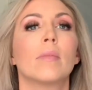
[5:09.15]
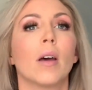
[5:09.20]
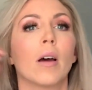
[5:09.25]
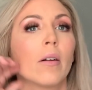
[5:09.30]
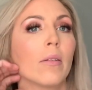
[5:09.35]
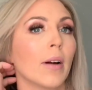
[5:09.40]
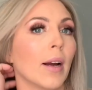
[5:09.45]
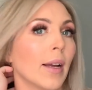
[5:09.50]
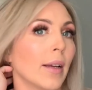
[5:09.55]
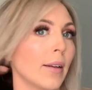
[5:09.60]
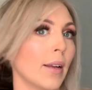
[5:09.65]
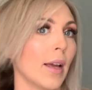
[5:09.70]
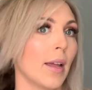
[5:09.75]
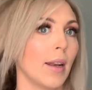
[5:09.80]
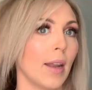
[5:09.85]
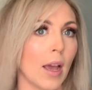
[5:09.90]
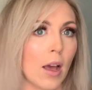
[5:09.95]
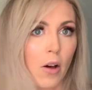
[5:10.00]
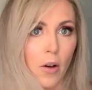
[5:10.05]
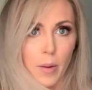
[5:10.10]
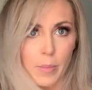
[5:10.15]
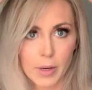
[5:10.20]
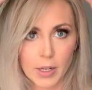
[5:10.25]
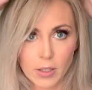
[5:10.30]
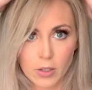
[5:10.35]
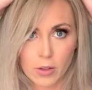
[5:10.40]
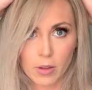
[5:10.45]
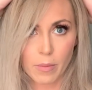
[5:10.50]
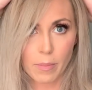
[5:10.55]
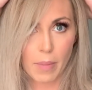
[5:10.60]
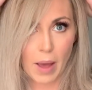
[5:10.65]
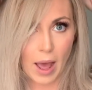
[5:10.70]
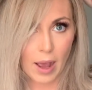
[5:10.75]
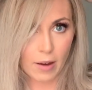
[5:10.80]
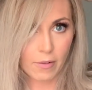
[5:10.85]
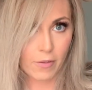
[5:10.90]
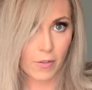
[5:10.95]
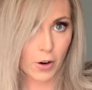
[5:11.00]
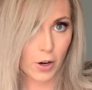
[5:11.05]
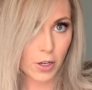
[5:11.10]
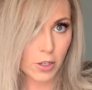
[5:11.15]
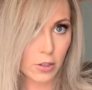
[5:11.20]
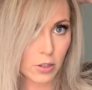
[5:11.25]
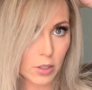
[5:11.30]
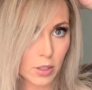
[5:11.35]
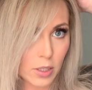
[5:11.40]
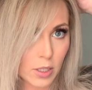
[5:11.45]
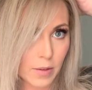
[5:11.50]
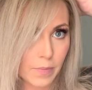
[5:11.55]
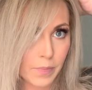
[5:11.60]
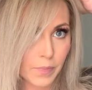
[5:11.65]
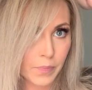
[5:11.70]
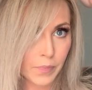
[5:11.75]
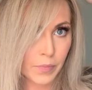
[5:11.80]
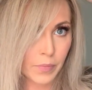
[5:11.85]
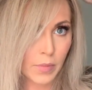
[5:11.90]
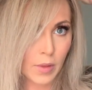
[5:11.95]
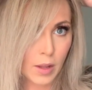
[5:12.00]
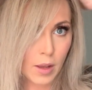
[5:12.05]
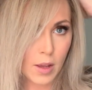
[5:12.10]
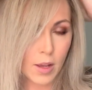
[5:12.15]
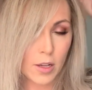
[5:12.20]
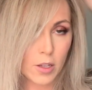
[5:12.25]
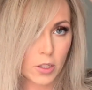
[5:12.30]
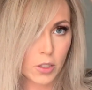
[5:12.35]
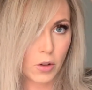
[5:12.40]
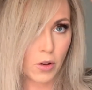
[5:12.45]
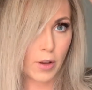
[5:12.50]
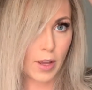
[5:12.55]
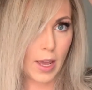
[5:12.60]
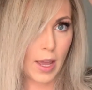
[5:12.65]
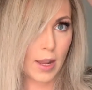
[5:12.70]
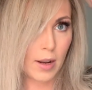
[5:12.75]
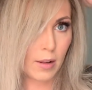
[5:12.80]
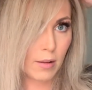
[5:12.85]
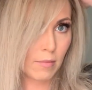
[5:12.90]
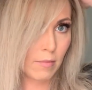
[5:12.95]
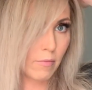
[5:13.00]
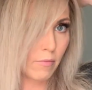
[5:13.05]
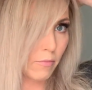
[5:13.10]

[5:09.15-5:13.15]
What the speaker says: All right, now I'm gonna do the back first. So again,